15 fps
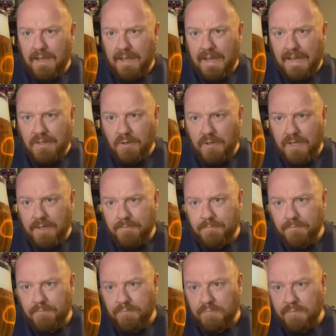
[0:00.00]
head on it.
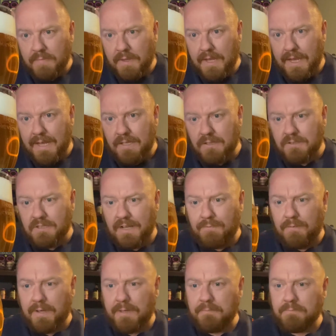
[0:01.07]
It looks
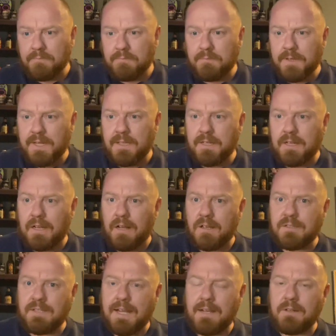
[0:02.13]
lovely. In the
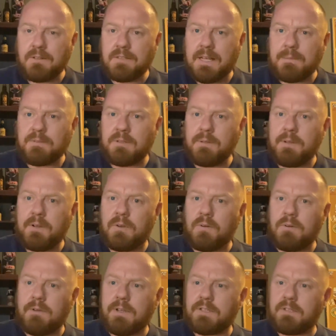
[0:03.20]
glass, that looks absolutely
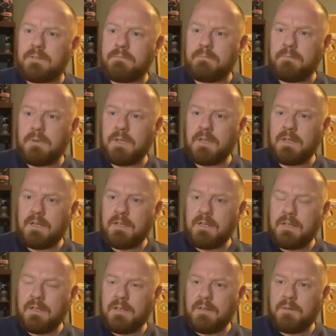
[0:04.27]
glorious.
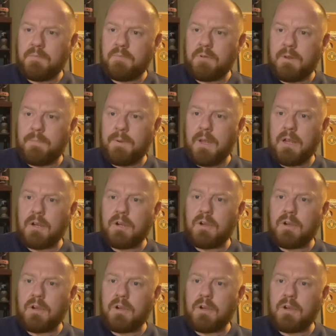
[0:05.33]
Proper